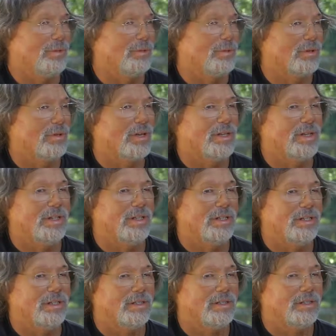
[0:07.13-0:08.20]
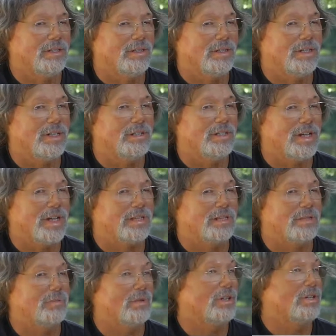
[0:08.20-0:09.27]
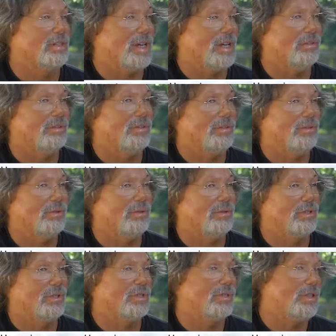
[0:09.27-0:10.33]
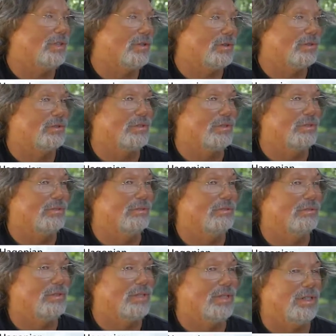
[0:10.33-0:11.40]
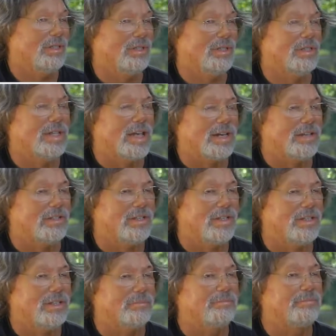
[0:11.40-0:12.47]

We were on an air taxi run down to the casinos in Atlantic City.